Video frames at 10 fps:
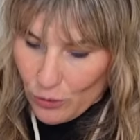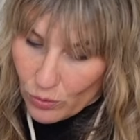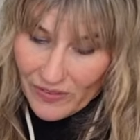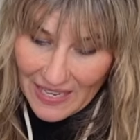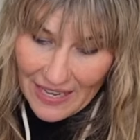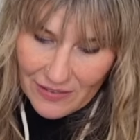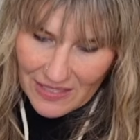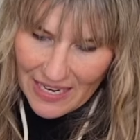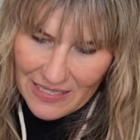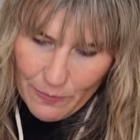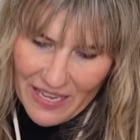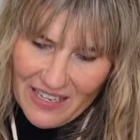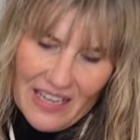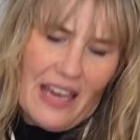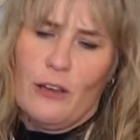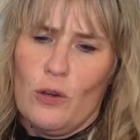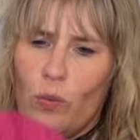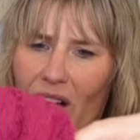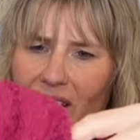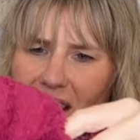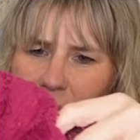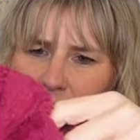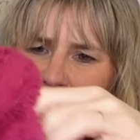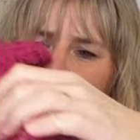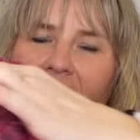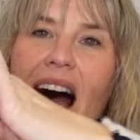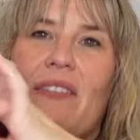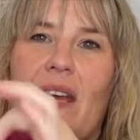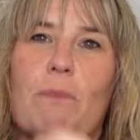or the outside, depending how you wear it. And then